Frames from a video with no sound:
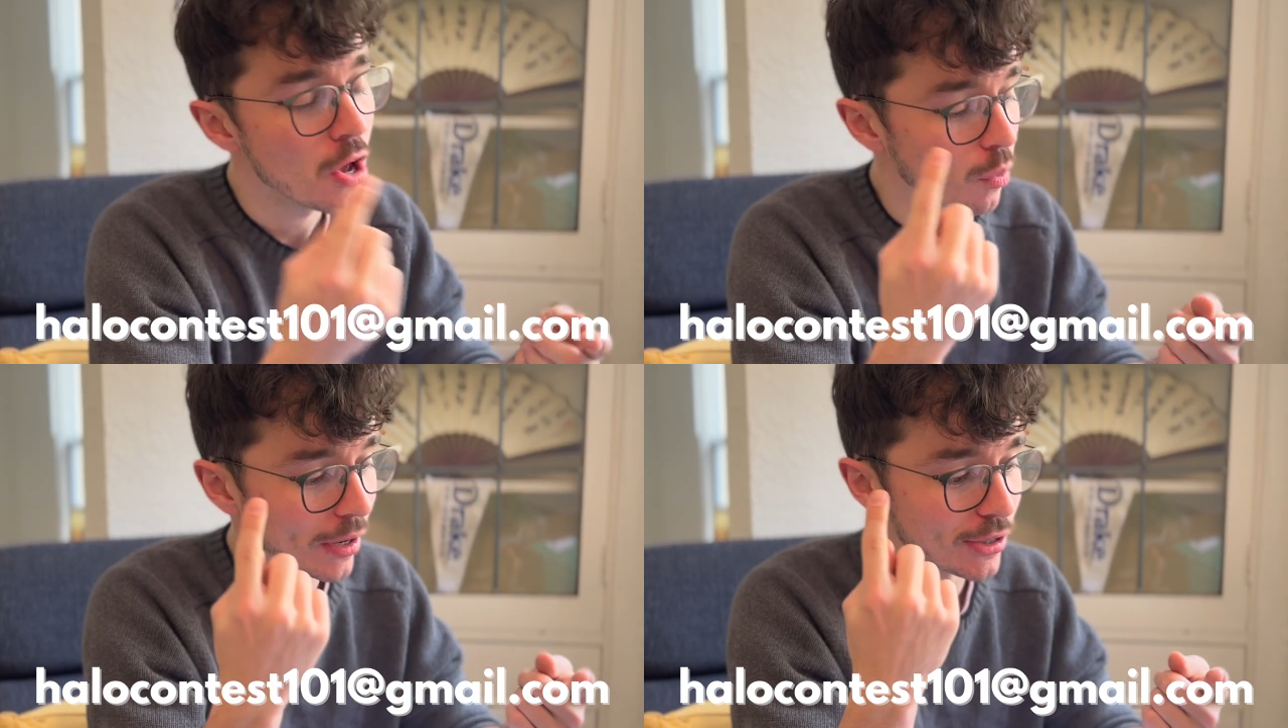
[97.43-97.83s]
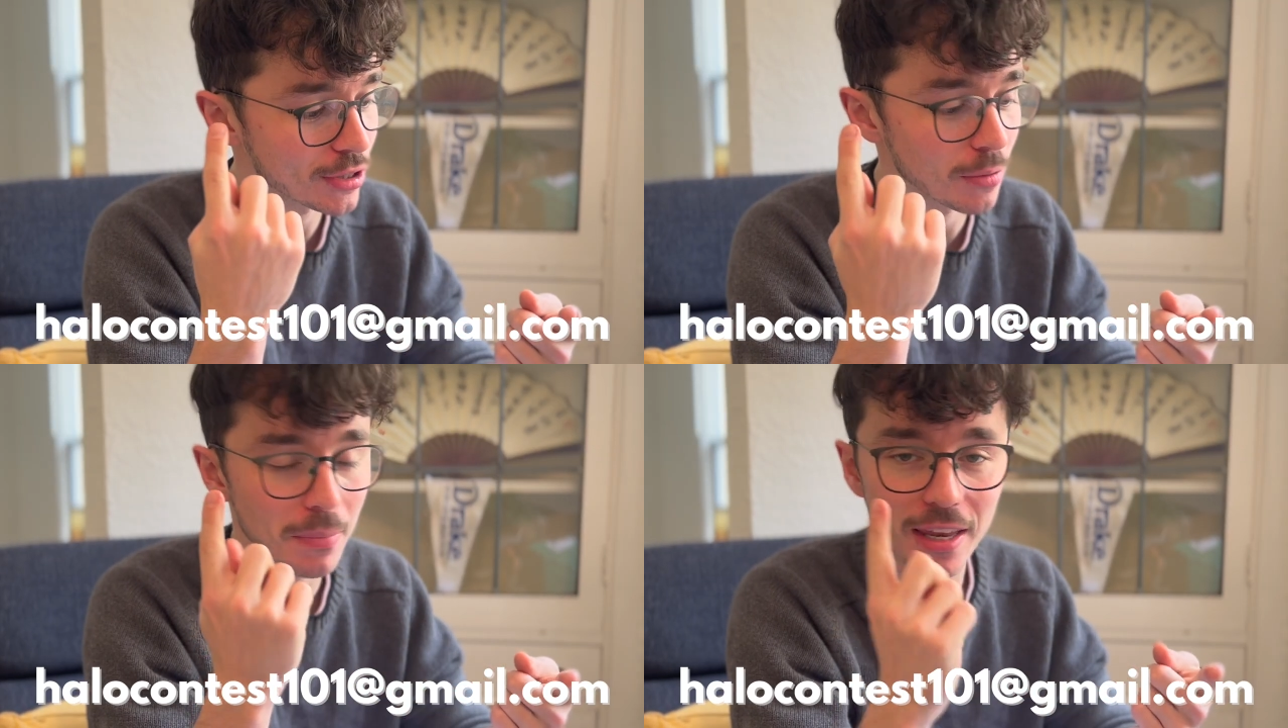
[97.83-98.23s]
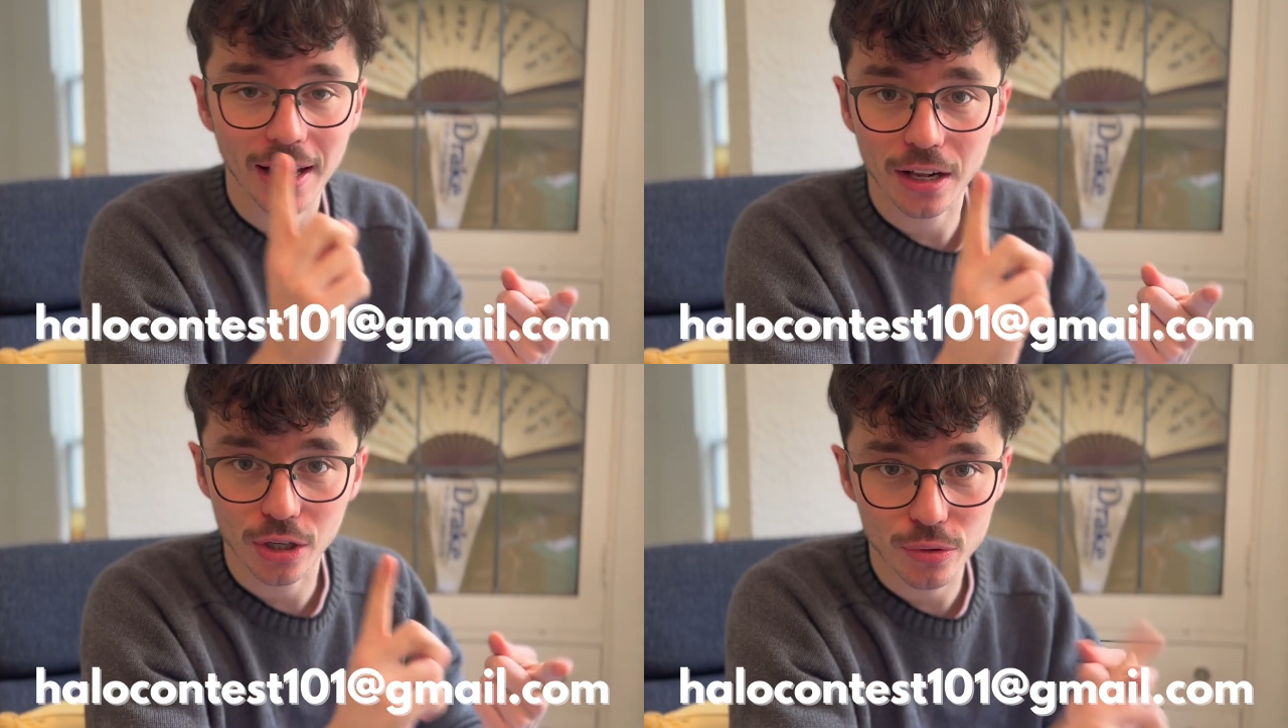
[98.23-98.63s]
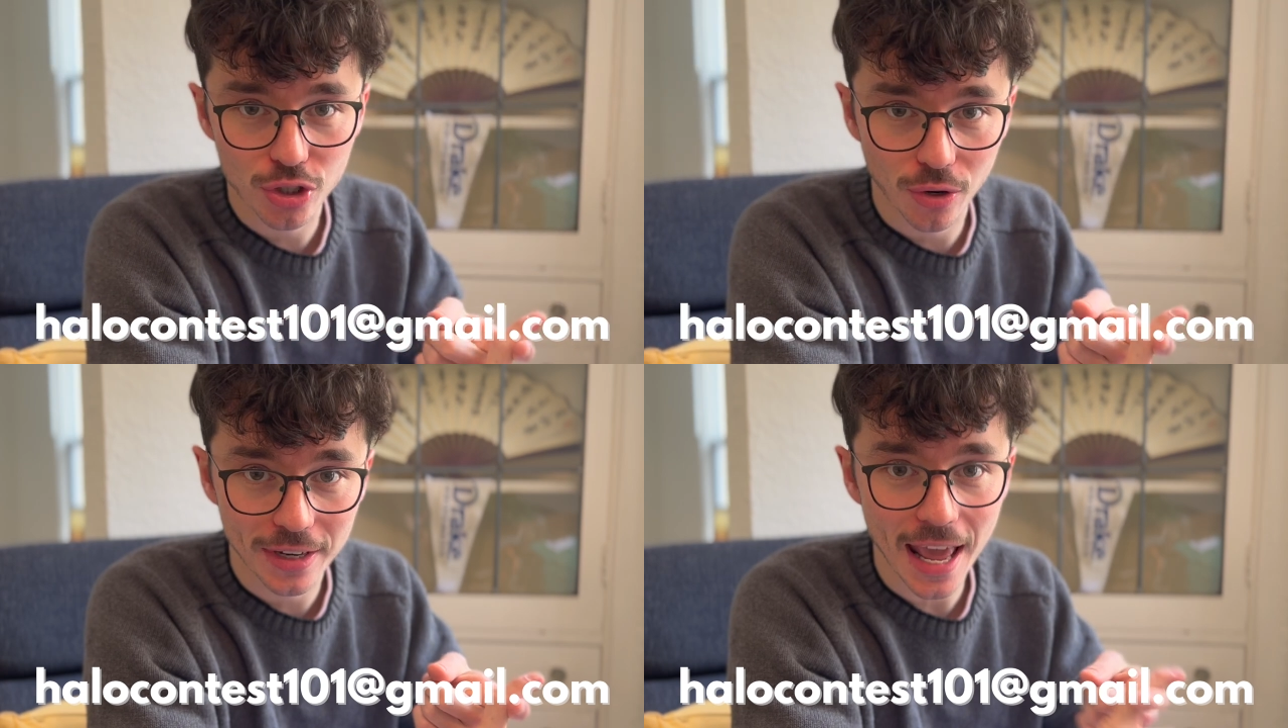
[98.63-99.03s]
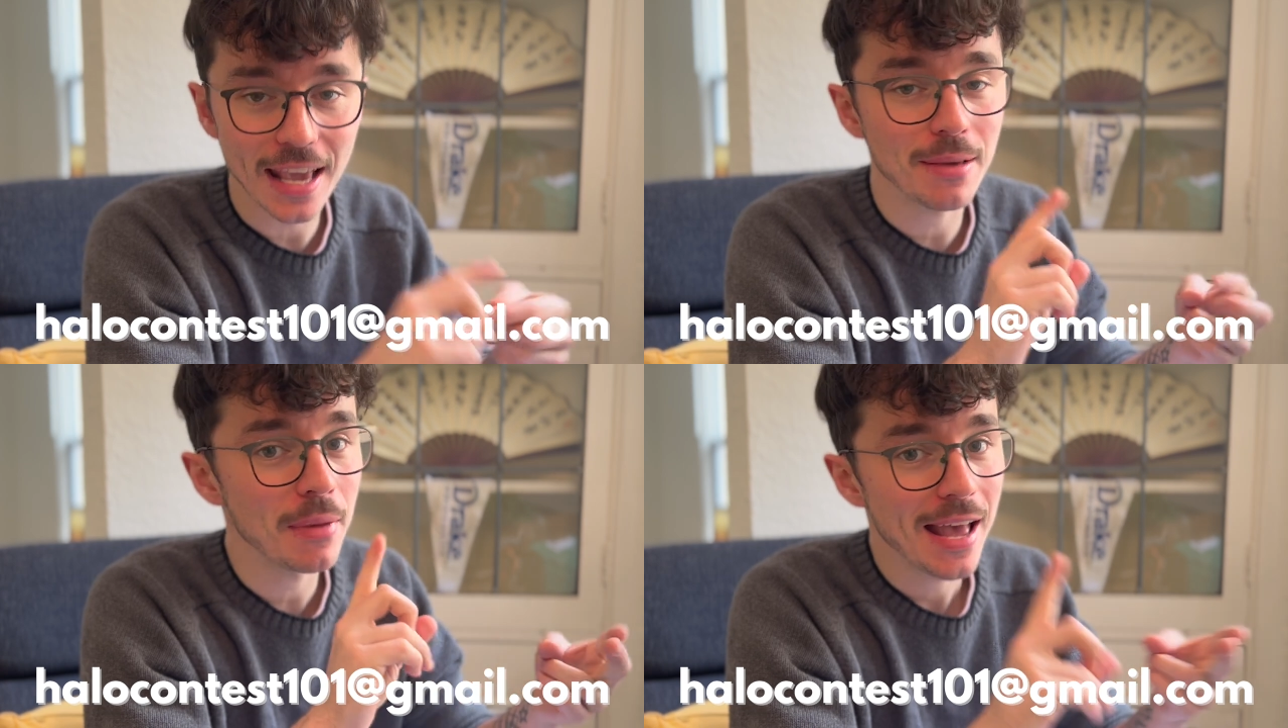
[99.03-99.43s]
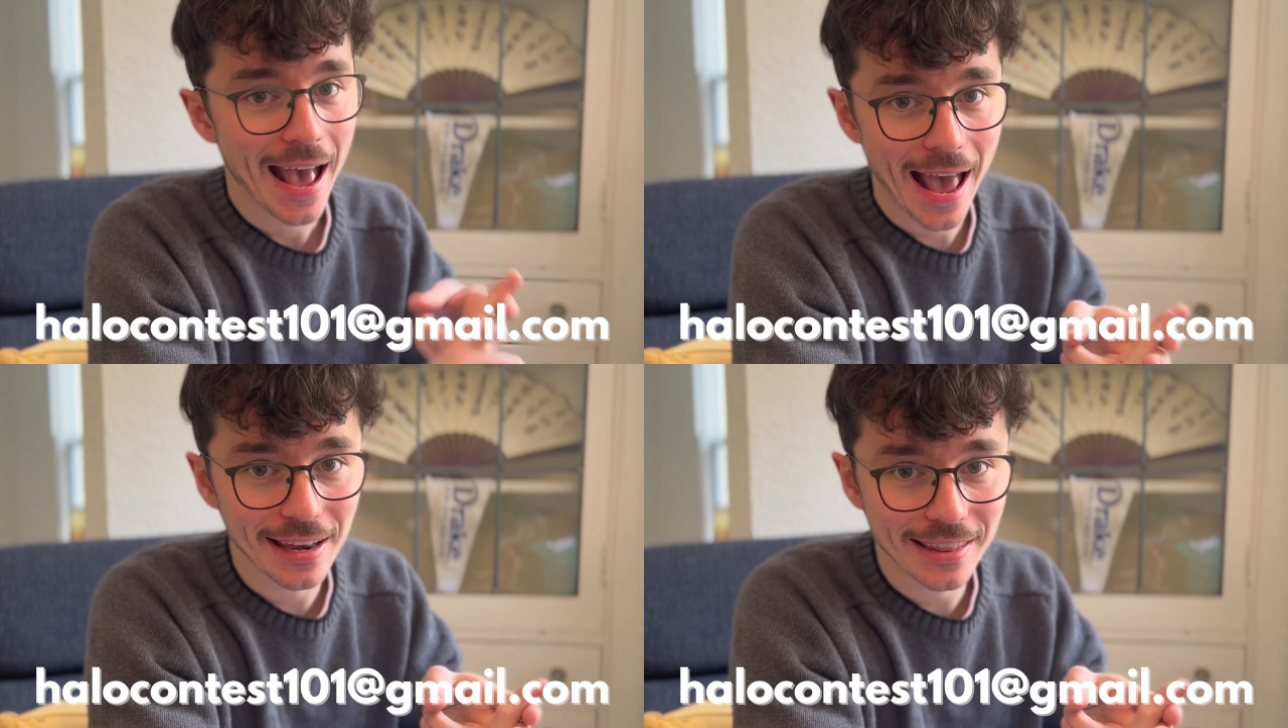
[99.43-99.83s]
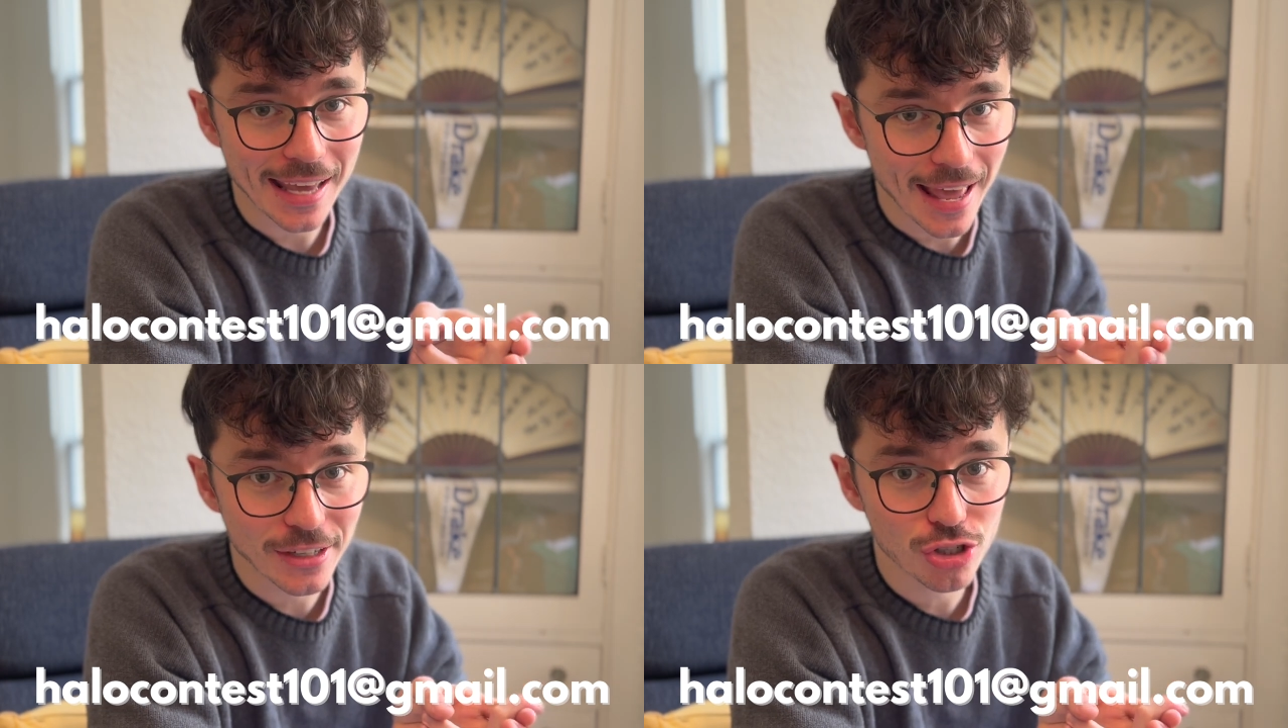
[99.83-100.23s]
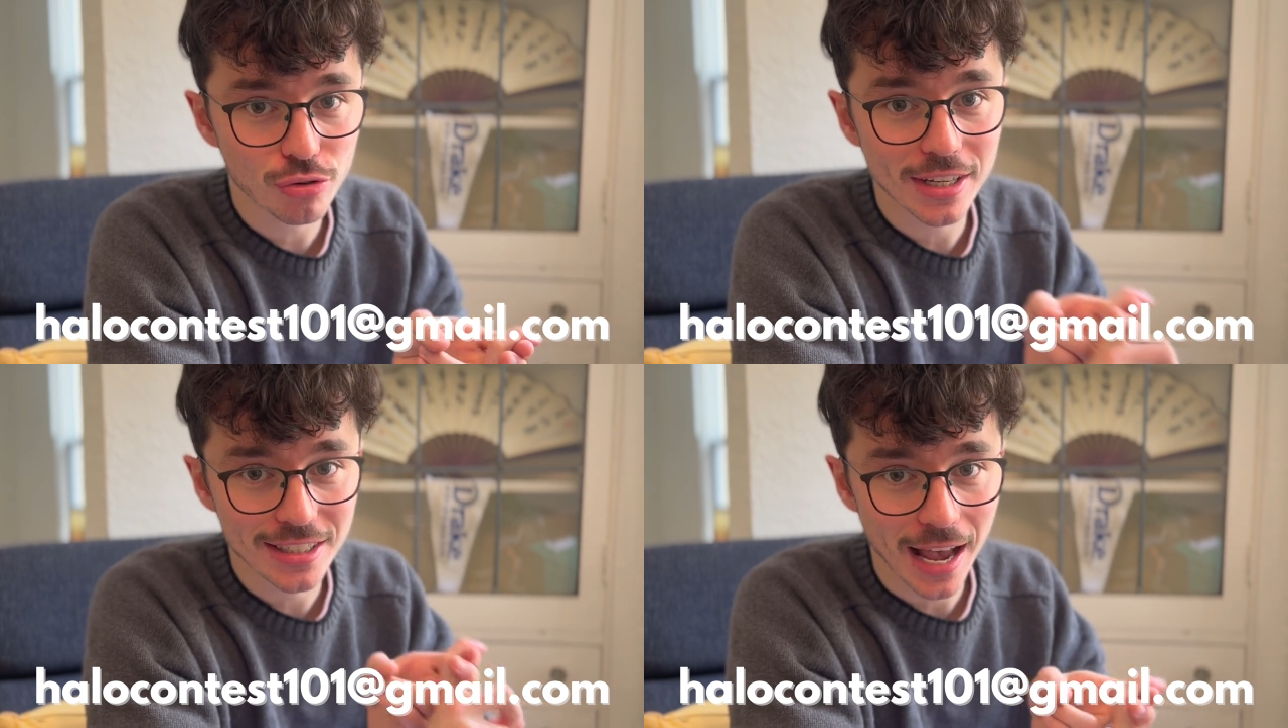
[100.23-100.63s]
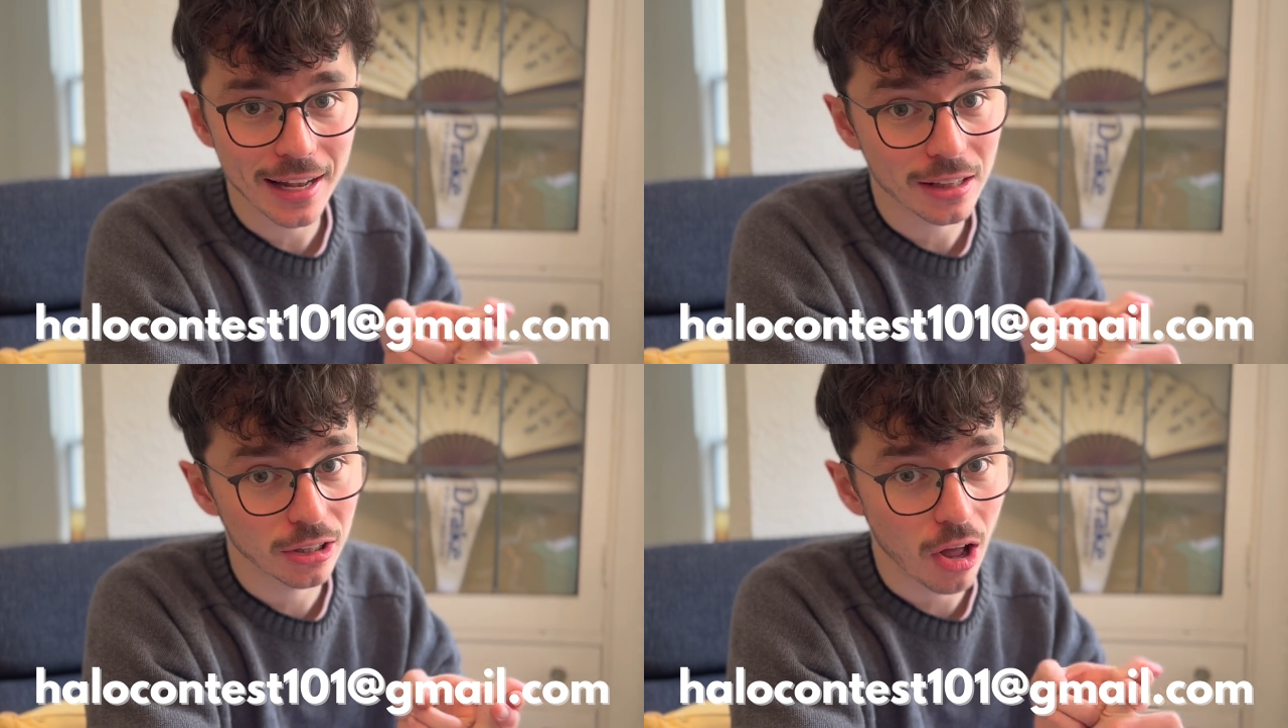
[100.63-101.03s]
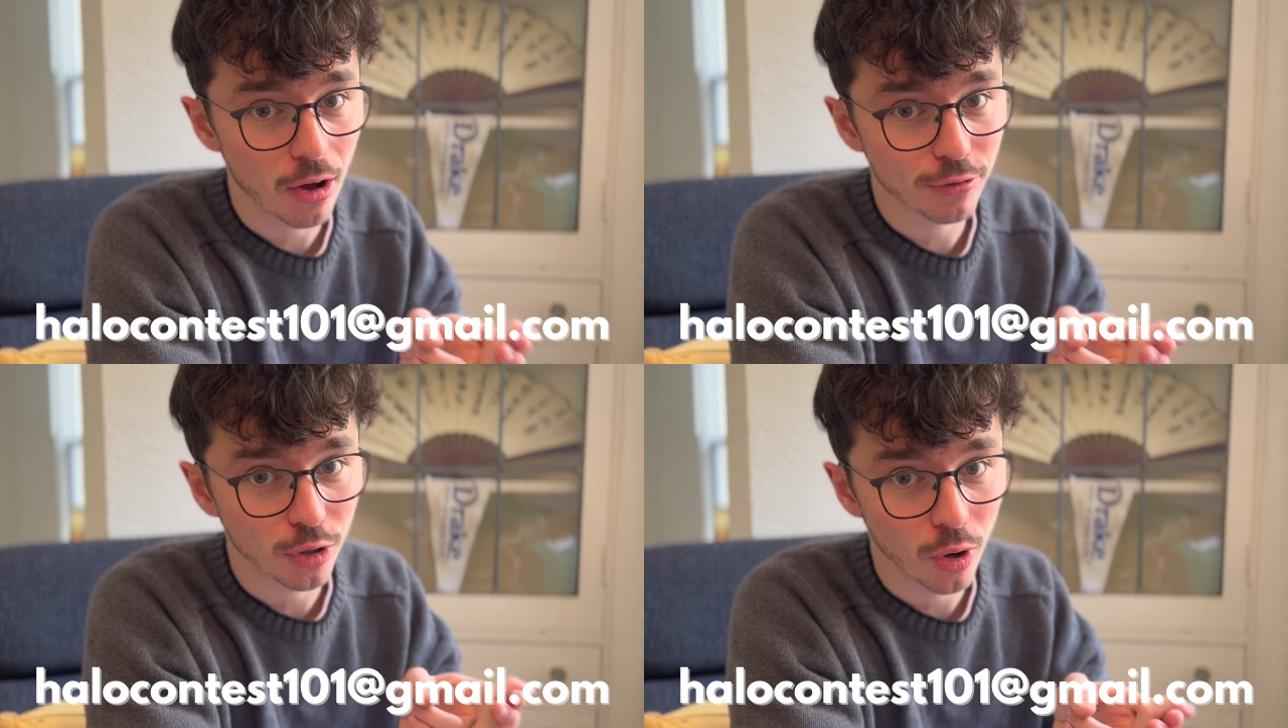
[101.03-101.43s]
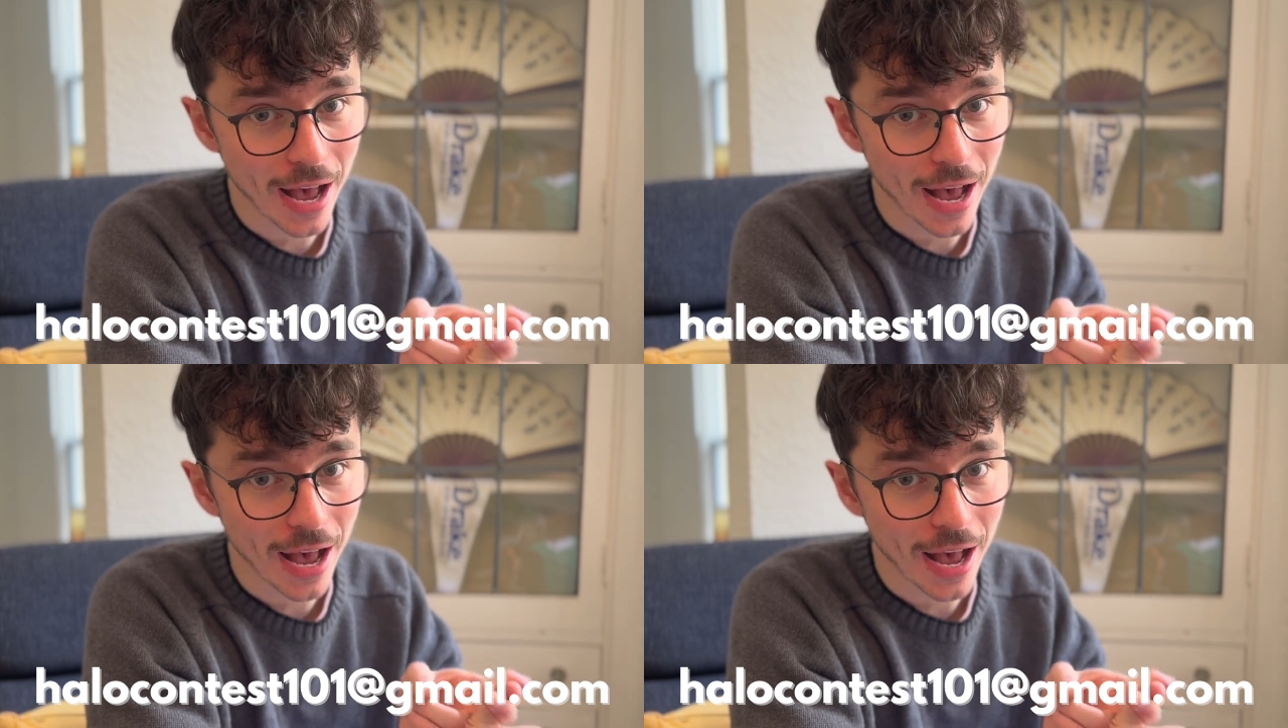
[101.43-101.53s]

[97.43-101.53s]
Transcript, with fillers: When you submit, include your name and the entry title of your